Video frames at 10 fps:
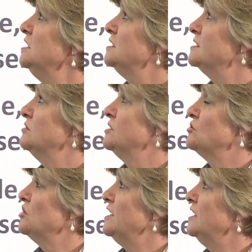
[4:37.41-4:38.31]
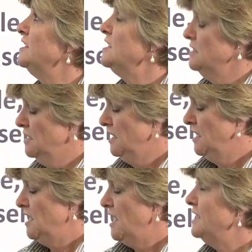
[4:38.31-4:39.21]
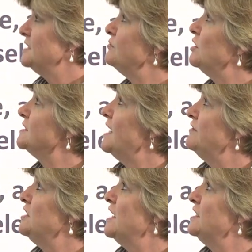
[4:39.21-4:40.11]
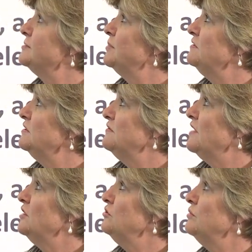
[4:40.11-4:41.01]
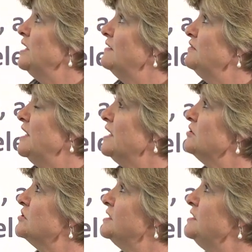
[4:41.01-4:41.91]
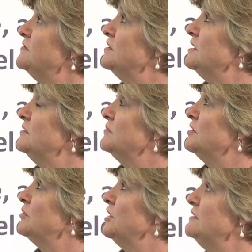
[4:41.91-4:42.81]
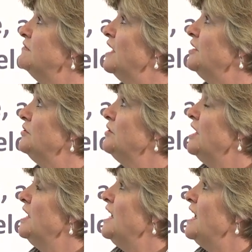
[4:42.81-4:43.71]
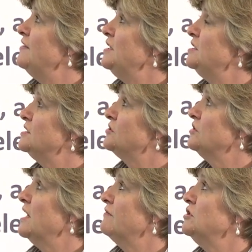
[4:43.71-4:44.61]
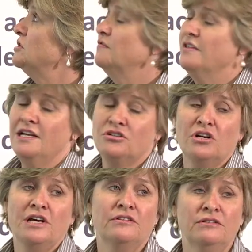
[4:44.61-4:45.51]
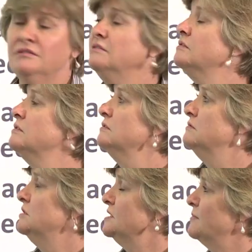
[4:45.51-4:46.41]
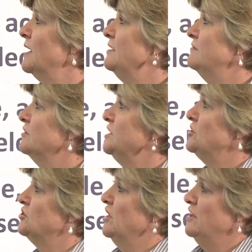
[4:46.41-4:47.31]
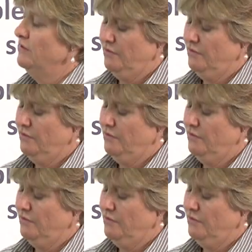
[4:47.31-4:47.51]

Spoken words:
So it's a trait leader, and as well as having the ASBV value, we have the accuracy for the breeding value and the industry average for that trait displayed for each trait.